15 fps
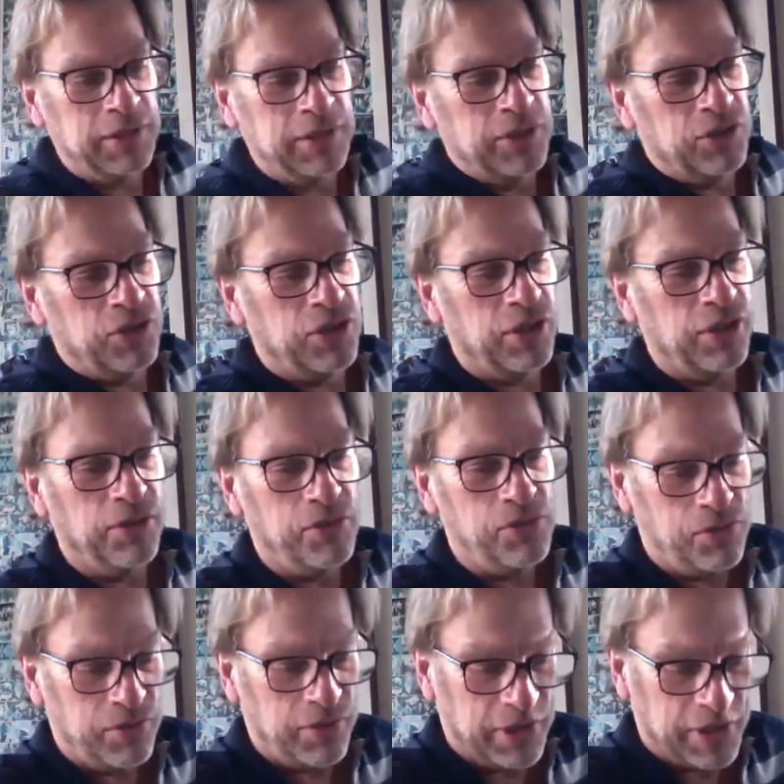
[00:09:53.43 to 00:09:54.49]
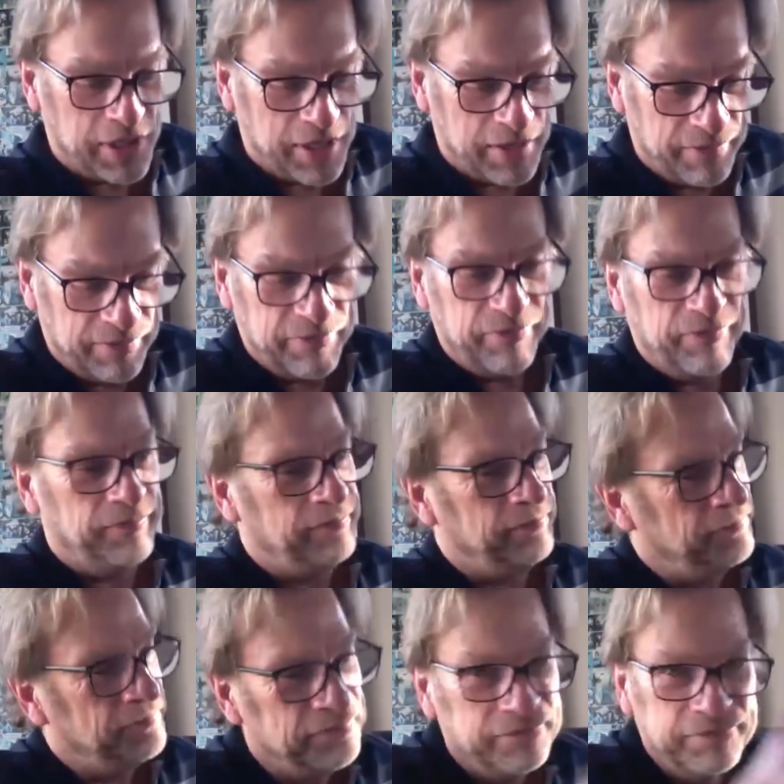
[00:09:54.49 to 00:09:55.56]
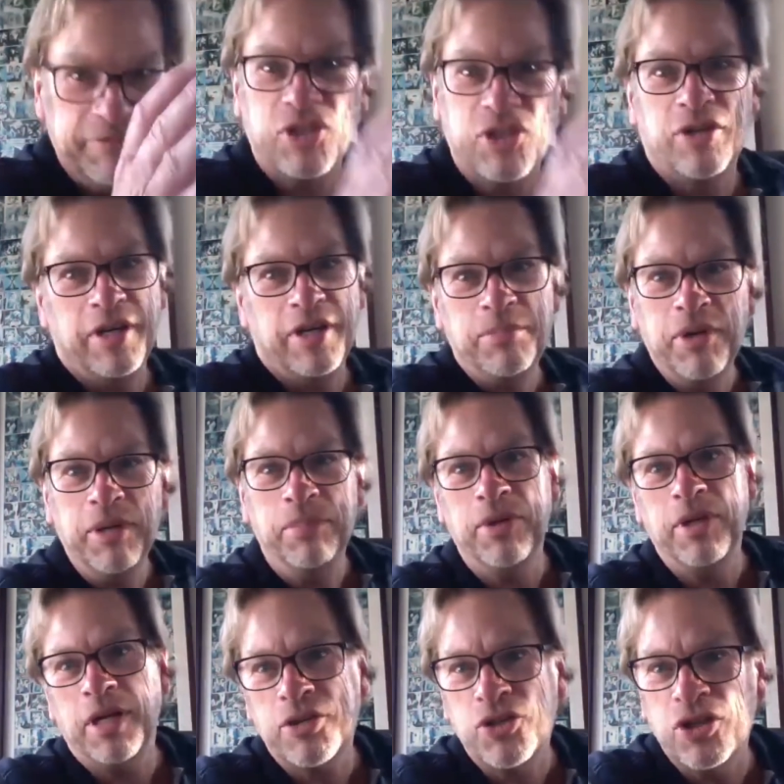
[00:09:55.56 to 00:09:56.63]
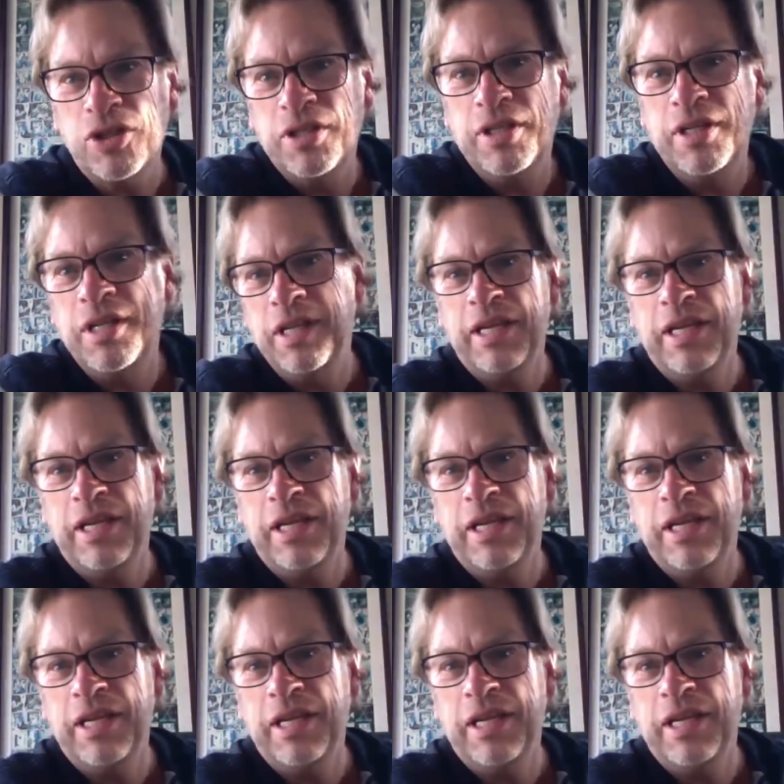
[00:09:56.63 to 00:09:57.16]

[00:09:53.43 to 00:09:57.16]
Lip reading: So, started pre-production,